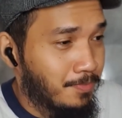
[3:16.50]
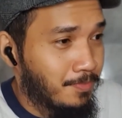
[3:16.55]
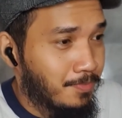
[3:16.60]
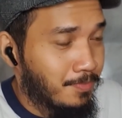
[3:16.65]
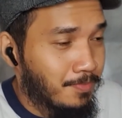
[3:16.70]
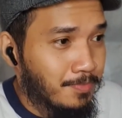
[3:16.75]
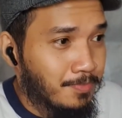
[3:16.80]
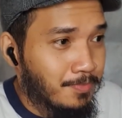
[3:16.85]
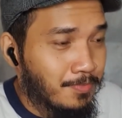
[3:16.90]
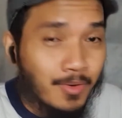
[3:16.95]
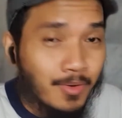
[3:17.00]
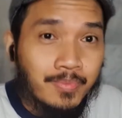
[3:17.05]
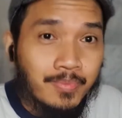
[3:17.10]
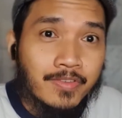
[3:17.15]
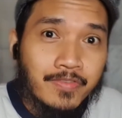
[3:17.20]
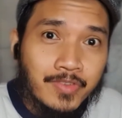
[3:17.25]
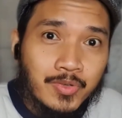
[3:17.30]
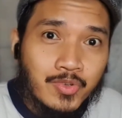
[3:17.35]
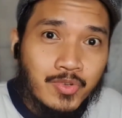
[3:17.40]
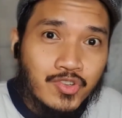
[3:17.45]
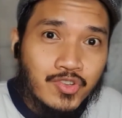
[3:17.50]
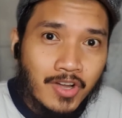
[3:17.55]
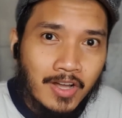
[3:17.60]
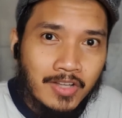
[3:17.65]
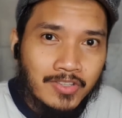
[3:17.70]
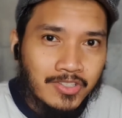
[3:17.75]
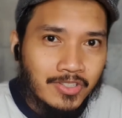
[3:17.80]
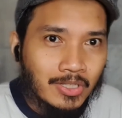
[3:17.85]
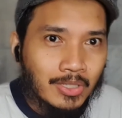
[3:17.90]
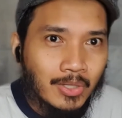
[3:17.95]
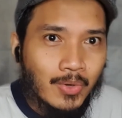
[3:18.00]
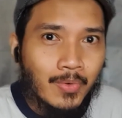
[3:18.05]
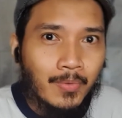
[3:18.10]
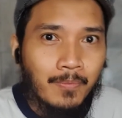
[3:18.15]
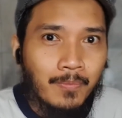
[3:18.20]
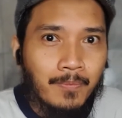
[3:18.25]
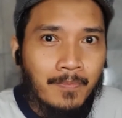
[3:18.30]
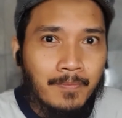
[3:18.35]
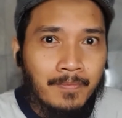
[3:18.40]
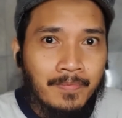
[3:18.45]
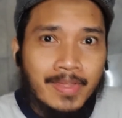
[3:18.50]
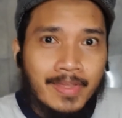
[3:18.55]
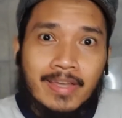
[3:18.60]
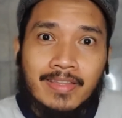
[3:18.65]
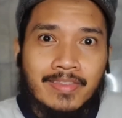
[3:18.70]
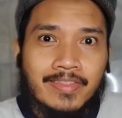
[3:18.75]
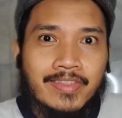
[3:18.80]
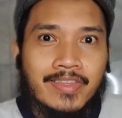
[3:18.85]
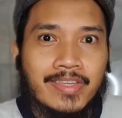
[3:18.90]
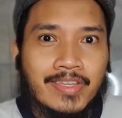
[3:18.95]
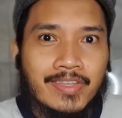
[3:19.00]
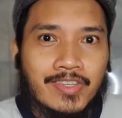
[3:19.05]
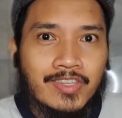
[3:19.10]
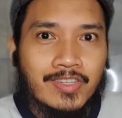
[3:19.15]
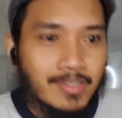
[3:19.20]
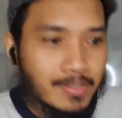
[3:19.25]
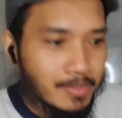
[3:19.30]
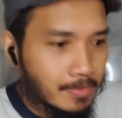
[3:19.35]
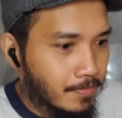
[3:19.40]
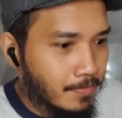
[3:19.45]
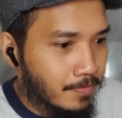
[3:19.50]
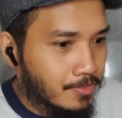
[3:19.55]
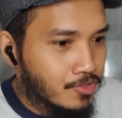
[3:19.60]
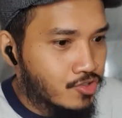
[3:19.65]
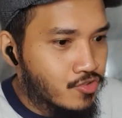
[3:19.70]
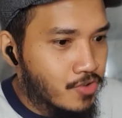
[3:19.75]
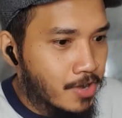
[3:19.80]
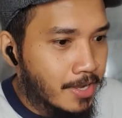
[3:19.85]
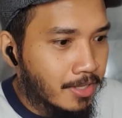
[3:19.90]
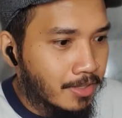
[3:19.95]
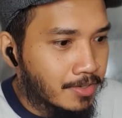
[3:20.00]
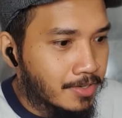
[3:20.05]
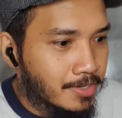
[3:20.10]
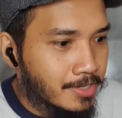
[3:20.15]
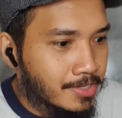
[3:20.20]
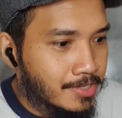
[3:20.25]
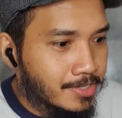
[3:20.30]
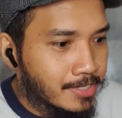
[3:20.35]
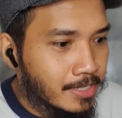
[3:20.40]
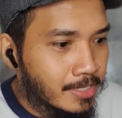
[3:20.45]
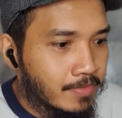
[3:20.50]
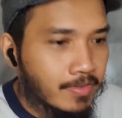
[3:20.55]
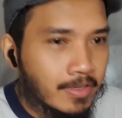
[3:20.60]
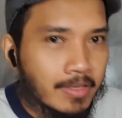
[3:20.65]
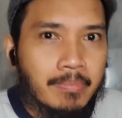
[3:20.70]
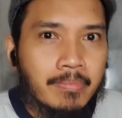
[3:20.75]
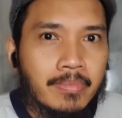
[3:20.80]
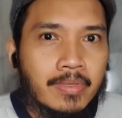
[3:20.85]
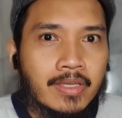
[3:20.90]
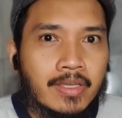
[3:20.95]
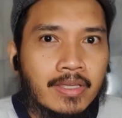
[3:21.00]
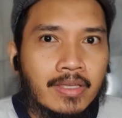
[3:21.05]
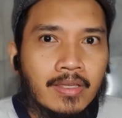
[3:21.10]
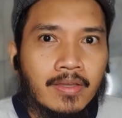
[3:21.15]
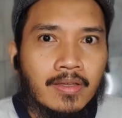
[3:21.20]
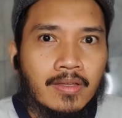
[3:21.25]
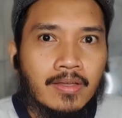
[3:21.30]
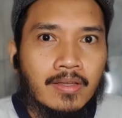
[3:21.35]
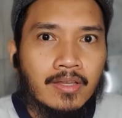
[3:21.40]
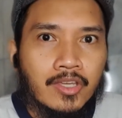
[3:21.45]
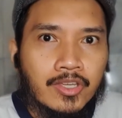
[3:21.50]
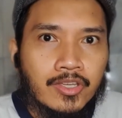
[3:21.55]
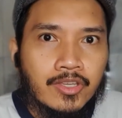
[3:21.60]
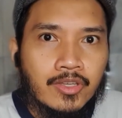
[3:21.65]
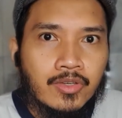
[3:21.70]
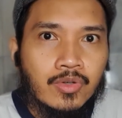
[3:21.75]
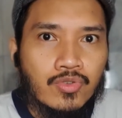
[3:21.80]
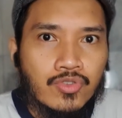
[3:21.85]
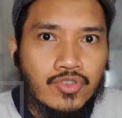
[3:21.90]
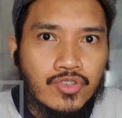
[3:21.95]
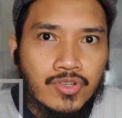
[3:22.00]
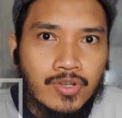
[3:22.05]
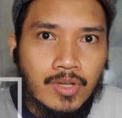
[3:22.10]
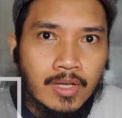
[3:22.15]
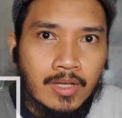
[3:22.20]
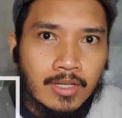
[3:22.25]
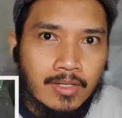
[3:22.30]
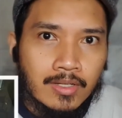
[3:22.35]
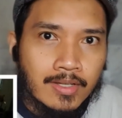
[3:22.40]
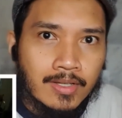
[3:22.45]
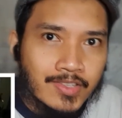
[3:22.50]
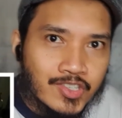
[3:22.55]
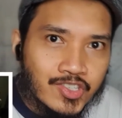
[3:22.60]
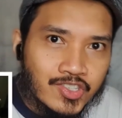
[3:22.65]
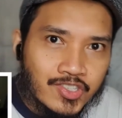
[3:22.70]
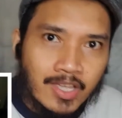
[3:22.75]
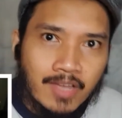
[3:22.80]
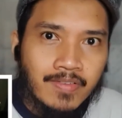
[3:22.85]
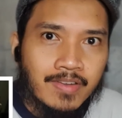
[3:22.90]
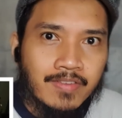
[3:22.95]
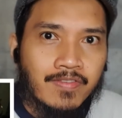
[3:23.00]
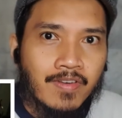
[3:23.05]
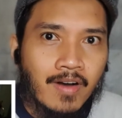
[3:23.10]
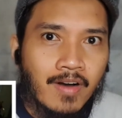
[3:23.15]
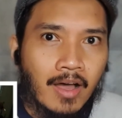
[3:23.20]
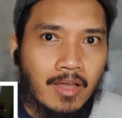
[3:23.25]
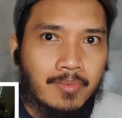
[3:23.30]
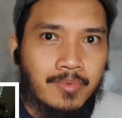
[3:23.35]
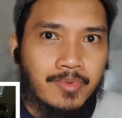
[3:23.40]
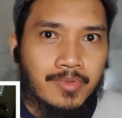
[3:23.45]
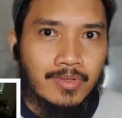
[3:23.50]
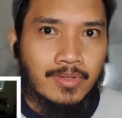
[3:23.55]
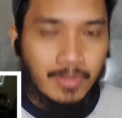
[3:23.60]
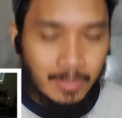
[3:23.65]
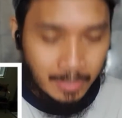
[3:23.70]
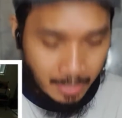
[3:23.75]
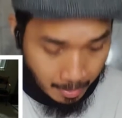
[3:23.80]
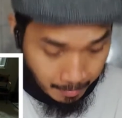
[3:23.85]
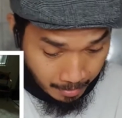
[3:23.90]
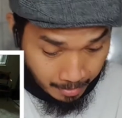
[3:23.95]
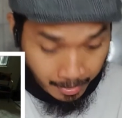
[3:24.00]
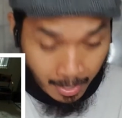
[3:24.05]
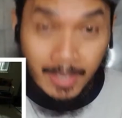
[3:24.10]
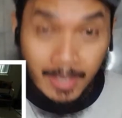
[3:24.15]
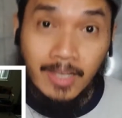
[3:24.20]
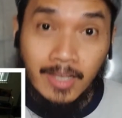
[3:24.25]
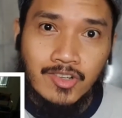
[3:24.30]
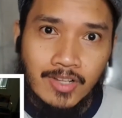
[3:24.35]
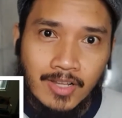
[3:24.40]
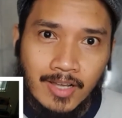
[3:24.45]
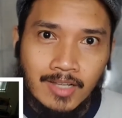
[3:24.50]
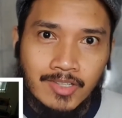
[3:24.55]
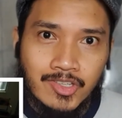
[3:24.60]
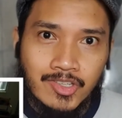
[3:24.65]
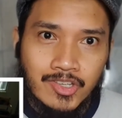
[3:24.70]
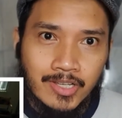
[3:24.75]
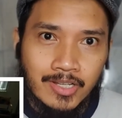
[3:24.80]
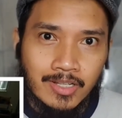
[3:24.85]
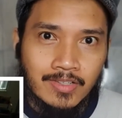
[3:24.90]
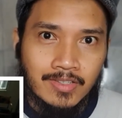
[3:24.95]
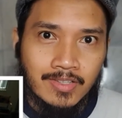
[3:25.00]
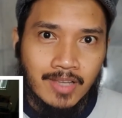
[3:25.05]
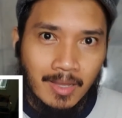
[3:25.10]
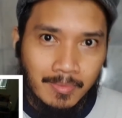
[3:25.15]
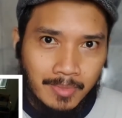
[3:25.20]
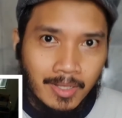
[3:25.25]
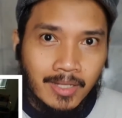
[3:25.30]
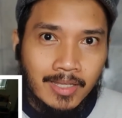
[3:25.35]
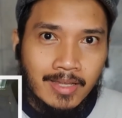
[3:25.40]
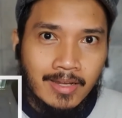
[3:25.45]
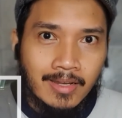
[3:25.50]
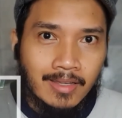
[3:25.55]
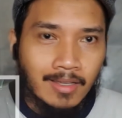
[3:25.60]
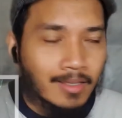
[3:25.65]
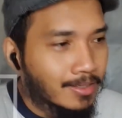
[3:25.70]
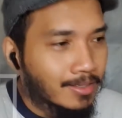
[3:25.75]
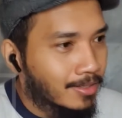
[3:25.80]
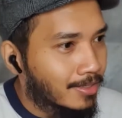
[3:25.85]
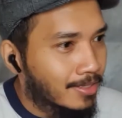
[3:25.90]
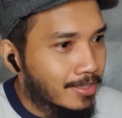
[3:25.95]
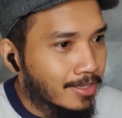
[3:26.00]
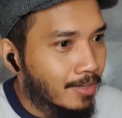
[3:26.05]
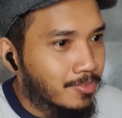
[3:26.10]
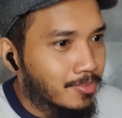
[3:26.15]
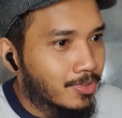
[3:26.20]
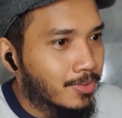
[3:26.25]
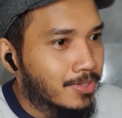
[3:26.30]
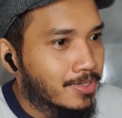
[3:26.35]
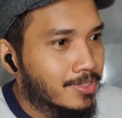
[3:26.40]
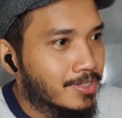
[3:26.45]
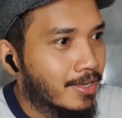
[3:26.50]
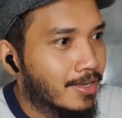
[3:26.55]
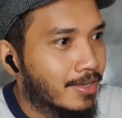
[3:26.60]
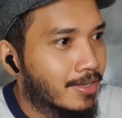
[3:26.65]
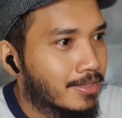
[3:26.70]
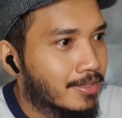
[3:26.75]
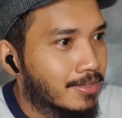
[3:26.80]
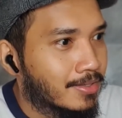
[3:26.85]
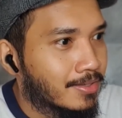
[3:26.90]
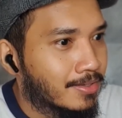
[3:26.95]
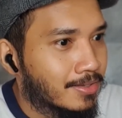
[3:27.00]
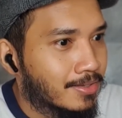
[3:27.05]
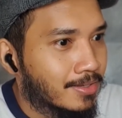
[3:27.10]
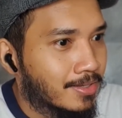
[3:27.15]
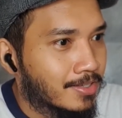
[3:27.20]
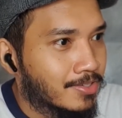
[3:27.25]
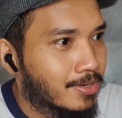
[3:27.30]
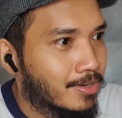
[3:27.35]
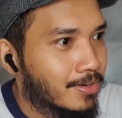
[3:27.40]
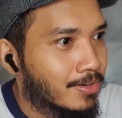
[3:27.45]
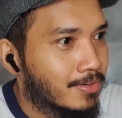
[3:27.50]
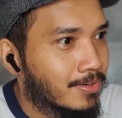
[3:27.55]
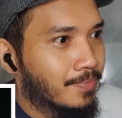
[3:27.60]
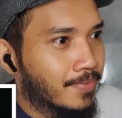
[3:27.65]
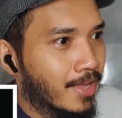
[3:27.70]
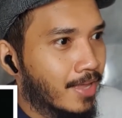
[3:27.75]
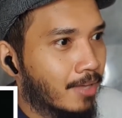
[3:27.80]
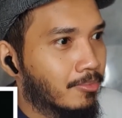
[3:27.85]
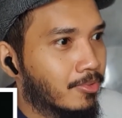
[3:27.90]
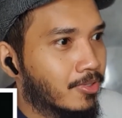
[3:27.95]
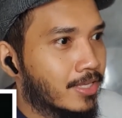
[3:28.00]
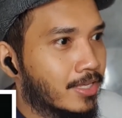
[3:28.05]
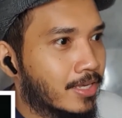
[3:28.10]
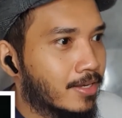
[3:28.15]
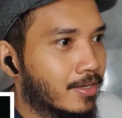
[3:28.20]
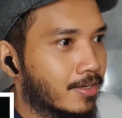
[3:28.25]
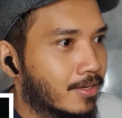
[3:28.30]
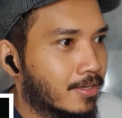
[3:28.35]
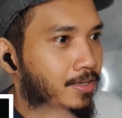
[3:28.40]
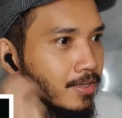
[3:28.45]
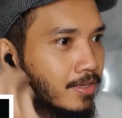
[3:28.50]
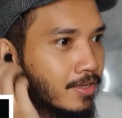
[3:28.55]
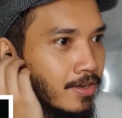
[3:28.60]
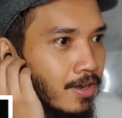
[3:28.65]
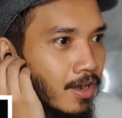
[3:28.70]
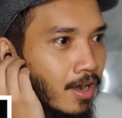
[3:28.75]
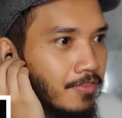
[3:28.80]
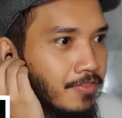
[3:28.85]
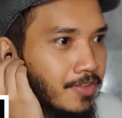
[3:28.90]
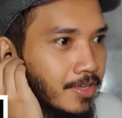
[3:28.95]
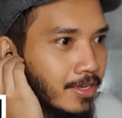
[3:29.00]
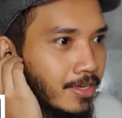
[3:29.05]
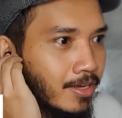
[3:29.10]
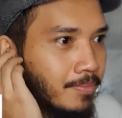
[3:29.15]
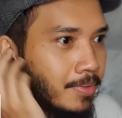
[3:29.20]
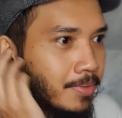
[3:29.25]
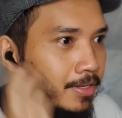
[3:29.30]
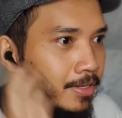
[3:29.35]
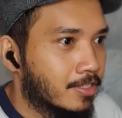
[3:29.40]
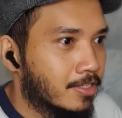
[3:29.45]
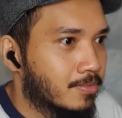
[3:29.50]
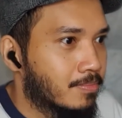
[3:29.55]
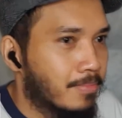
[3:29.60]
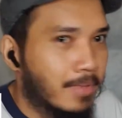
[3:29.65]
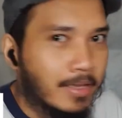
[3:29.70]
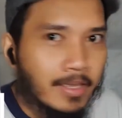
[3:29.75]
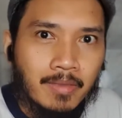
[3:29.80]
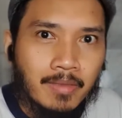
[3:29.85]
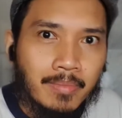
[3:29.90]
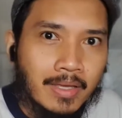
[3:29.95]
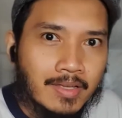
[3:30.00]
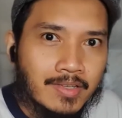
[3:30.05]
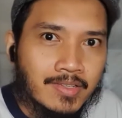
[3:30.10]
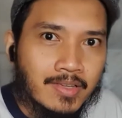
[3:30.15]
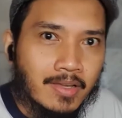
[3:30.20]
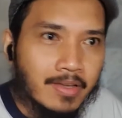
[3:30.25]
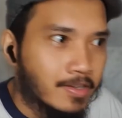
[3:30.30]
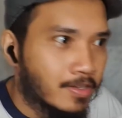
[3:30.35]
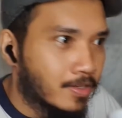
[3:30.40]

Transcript: from the few shots alone, this trailer is giving me huge Seven vibes. You know, I actually got chills. I'm not kidding. Yeah, I'm so excited. Let's go. I'm looking at a coffee cup and it's making me excited.